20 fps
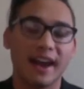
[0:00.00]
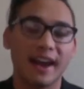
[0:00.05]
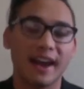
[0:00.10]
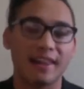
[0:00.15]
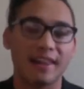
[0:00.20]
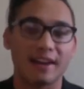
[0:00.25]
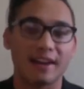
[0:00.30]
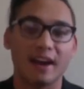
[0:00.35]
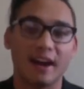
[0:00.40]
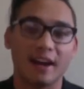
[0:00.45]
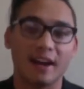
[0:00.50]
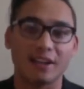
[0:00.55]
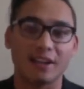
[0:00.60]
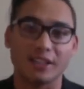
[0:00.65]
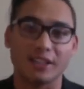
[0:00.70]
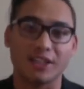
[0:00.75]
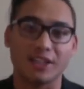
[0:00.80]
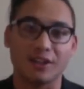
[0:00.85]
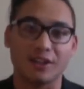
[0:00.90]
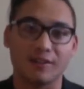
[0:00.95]
and the
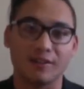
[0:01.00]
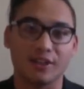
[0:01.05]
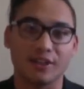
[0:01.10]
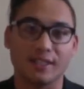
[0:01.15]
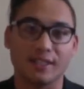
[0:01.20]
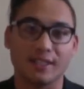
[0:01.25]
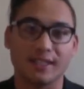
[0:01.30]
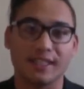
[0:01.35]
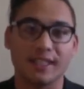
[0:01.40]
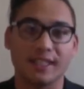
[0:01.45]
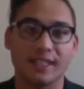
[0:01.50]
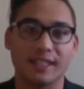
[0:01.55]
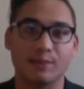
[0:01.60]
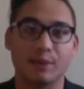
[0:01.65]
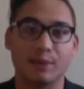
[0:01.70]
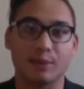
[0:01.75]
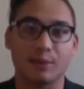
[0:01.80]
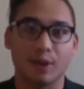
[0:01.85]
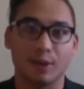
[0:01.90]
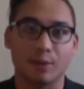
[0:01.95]
colleges and
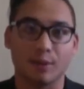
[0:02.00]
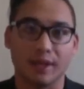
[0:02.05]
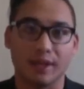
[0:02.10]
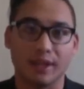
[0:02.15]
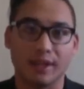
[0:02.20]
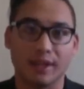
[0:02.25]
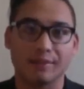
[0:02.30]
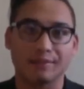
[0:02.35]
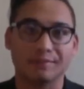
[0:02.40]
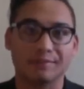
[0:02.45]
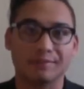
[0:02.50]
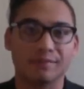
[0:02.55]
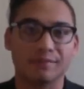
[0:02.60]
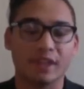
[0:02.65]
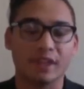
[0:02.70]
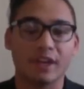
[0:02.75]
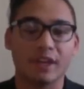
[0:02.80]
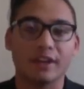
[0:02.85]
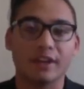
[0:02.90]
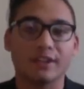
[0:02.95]
universities we work with.
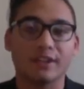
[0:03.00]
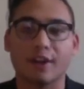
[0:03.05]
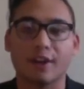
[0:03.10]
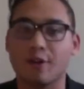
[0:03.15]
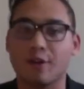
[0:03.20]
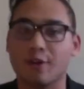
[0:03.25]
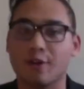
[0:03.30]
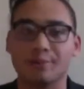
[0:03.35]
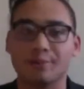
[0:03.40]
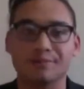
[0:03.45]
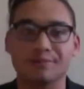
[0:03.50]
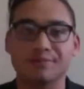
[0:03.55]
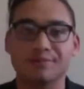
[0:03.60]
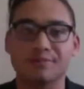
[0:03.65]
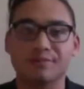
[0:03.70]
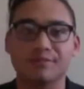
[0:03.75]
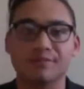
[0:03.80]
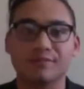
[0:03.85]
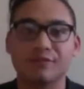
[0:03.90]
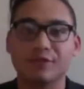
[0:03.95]
So
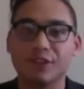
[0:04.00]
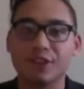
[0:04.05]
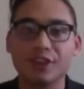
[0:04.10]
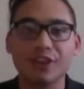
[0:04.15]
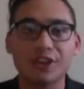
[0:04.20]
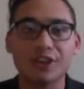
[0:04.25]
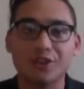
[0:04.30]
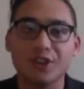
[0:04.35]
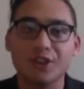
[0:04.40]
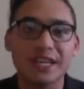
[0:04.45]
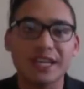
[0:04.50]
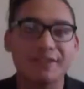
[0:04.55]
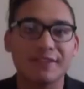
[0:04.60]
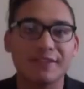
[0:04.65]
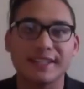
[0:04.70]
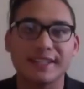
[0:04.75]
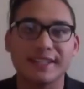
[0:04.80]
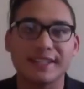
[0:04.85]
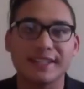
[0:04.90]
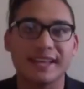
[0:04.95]
you could
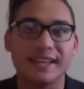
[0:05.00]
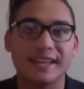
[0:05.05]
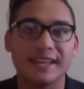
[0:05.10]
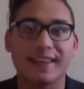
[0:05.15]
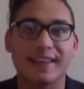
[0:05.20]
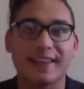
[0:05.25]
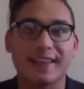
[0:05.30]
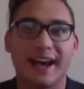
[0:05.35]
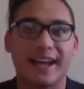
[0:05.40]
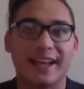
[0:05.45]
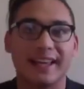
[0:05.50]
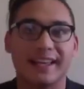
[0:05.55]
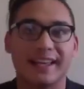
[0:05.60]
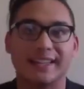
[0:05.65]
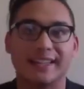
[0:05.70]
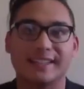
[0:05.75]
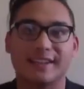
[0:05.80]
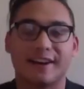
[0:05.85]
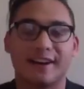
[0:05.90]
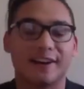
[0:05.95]
even say that
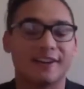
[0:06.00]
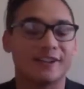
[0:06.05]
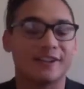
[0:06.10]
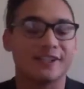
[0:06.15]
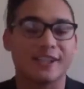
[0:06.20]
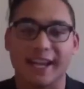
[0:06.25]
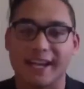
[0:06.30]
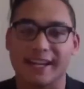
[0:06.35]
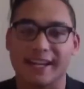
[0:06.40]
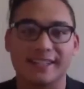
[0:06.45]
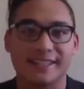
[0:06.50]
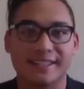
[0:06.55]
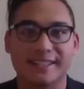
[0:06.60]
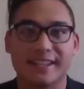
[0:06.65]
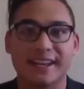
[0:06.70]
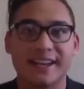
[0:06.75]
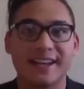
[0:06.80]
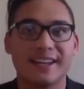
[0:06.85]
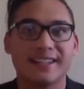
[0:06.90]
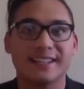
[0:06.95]
it's our
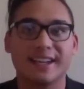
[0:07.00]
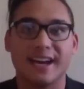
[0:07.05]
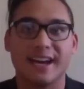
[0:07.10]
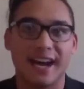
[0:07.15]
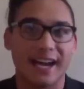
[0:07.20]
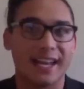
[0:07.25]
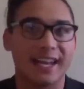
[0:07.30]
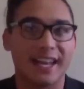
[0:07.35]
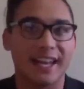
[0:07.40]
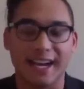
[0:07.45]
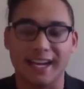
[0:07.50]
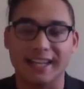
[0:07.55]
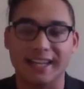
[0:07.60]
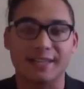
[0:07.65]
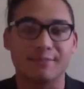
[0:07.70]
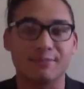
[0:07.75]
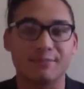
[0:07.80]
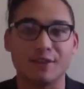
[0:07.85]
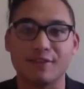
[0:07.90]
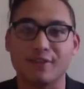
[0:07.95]
chance to
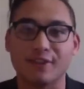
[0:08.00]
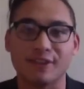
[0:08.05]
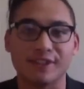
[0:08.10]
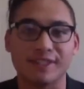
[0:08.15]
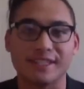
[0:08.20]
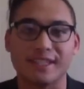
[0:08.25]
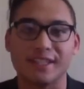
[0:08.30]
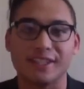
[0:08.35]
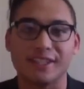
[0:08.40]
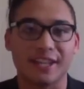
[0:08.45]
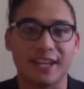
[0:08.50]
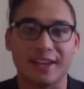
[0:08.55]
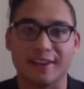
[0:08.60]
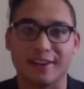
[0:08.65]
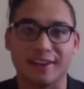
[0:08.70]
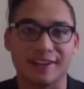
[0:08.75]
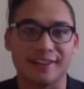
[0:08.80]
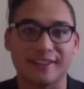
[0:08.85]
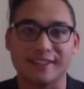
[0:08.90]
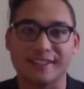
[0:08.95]
highlight the movers and
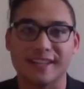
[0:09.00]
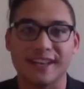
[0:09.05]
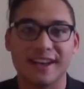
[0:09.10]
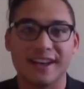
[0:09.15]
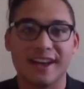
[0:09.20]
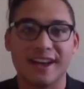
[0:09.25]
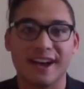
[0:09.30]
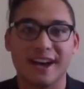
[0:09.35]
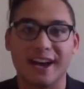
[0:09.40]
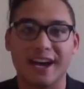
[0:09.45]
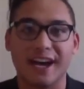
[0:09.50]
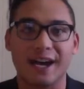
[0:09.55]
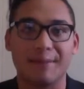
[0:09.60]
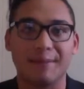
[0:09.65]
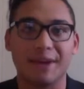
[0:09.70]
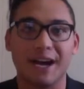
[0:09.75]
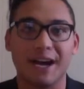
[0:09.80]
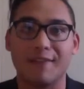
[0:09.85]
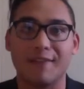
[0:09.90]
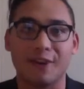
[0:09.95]
shakers
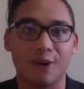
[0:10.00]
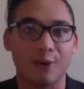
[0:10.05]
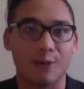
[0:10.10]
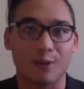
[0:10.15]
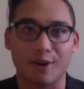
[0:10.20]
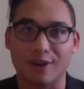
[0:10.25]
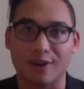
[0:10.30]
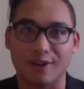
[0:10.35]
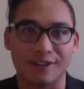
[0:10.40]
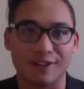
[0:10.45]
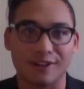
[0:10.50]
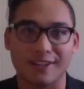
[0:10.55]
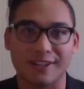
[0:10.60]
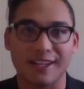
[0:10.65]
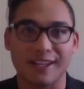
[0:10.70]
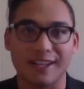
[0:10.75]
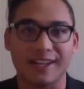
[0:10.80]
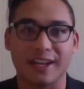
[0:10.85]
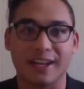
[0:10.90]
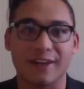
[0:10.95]
of our
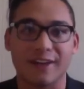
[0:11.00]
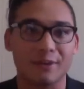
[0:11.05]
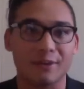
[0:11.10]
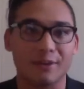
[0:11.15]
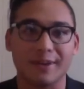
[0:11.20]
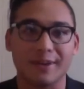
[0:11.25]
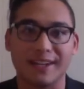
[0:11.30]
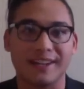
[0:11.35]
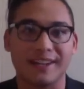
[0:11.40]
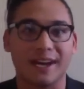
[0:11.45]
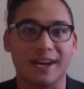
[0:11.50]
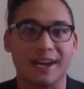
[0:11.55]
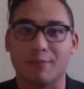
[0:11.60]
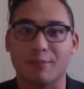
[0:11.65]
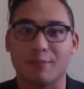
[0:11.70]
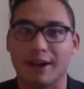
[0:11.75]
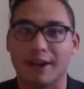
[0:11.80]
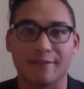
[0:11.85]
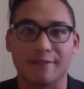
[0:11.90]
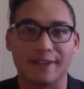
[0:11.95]
world in government,
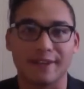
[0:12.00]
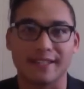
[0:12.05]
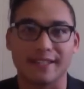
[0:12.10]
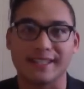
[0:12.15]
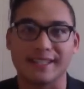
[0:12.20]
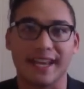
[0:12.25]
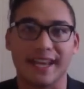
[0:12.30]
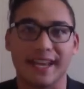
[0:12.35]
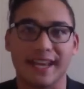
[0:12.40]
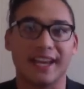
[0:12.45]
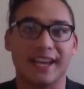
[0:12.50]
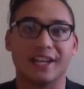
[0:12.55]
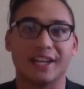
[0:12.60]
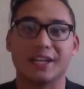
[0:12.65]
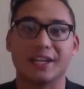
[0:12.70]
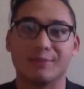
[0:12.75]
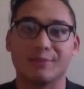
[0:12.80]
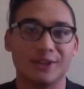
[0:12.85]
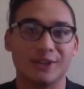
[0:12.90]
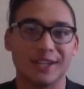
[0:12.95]
nonprofits,
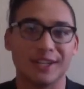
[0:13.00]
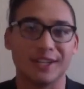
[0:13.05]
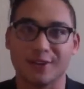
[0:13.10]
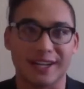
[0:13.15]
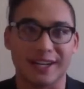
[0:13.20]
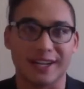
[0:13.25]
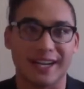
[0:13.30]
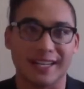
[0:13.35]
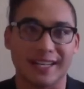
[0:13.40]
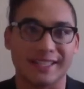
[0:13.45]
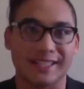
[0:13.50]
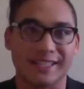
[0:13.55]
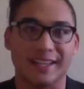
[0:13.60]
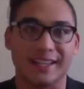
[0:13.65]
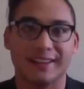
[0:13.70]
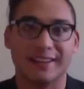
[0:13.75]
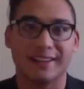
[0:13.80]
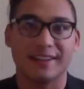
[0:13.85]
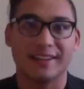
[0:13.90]
and community organizing.